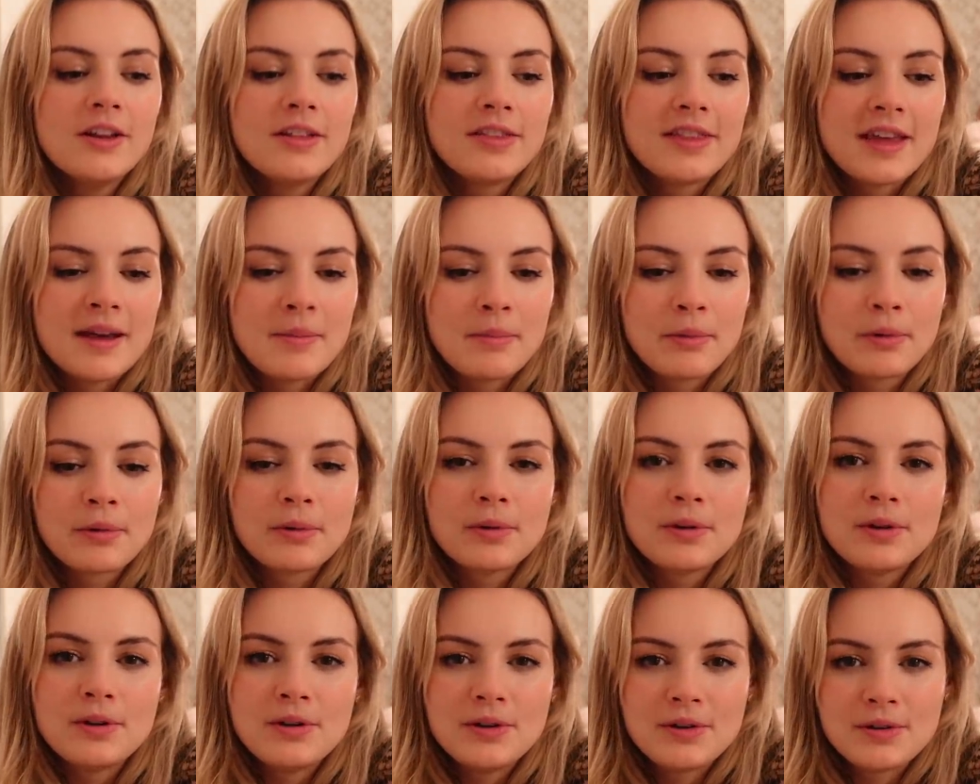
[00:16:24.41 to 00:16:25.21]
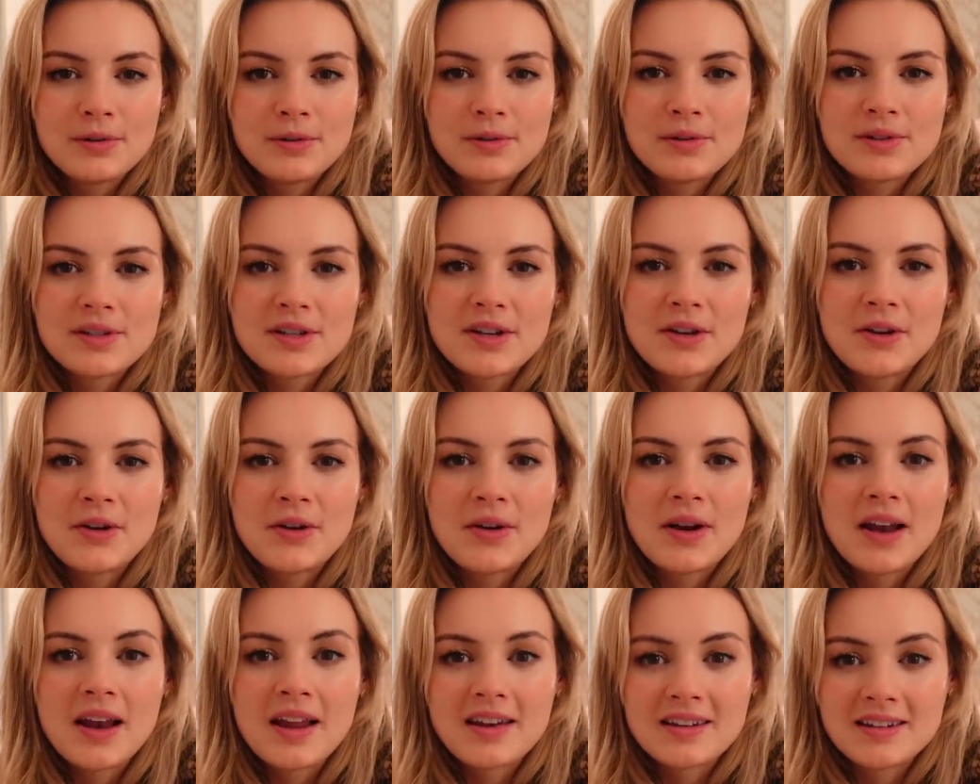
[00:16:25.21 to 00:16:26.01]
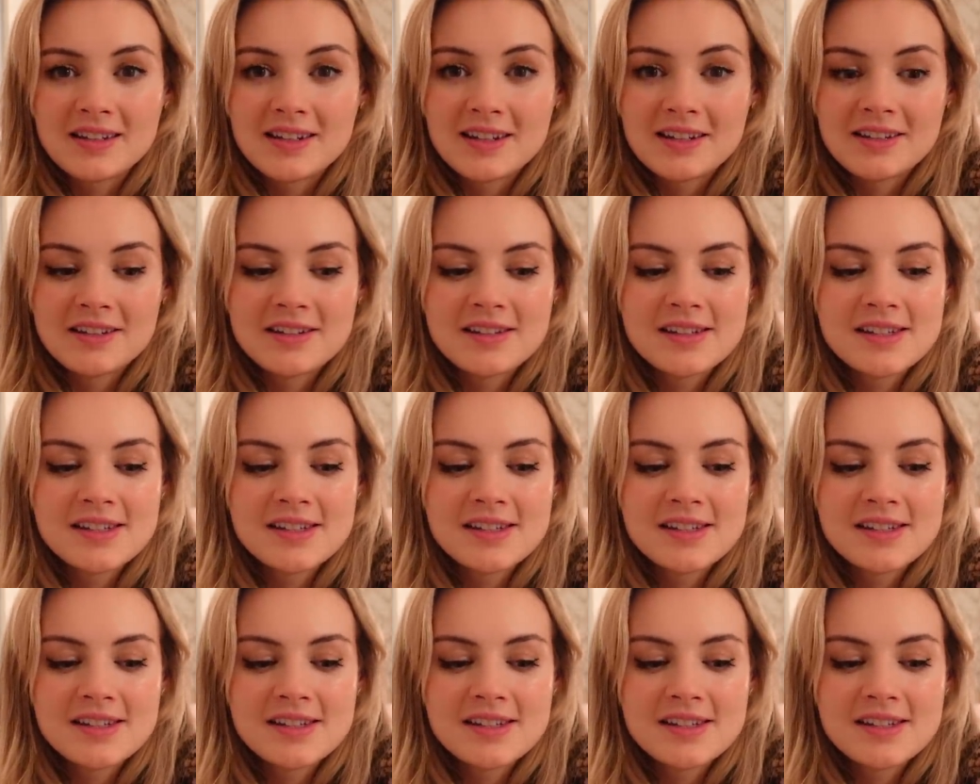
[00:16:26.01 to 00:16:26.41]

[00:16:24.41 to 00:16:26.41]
They brought Noodle to London.